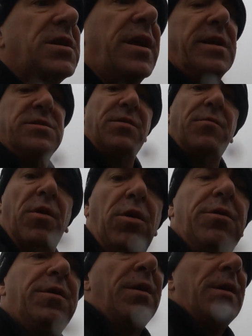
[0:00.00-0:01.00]
I get to the
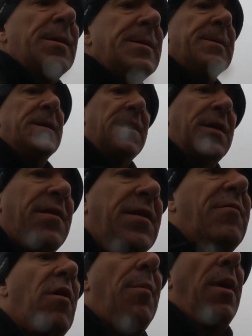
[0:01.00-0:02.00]
road, and I
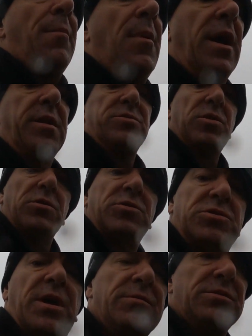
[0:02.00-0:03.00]
think I've got about a mile or so
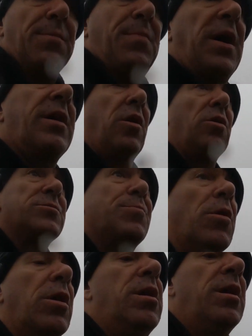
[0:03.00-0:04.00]
just down to pack horse.
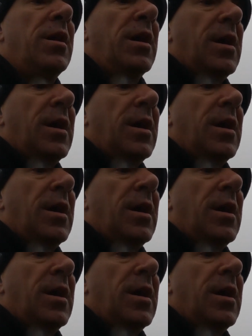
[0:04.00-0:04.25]
But